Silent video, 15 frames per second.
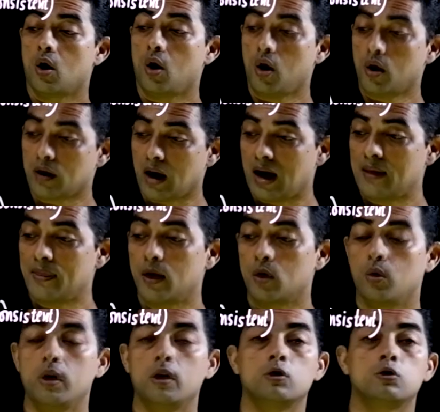or are they
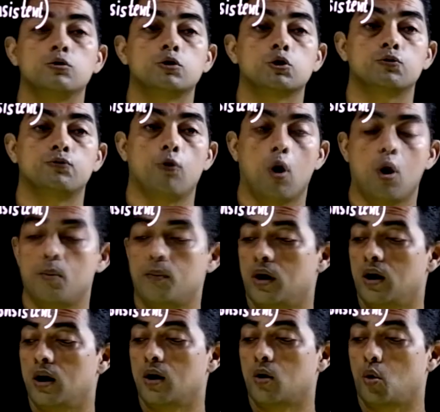going to form
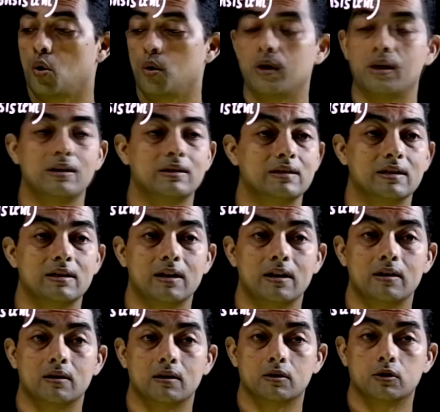a
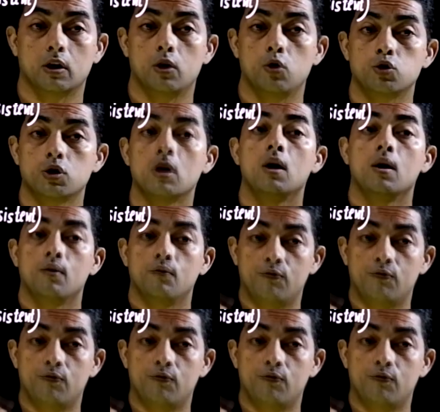coincident solution